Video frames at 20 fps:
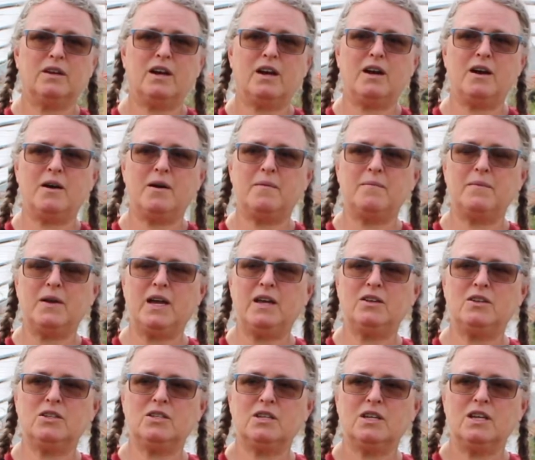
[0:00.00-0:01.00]

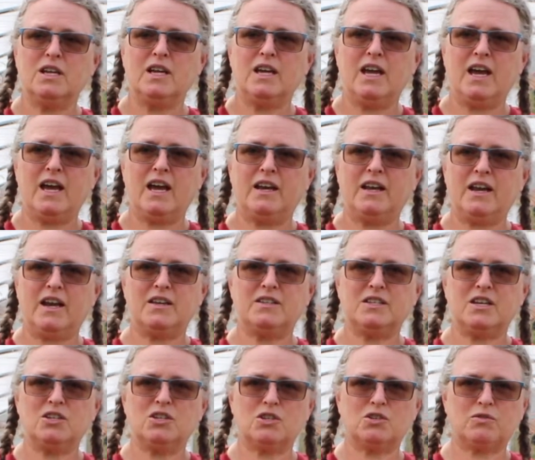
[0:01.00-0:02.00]
And as
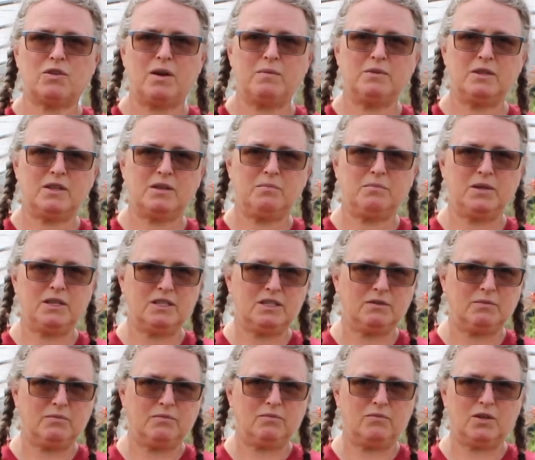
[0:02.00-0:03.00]
I described on the piece of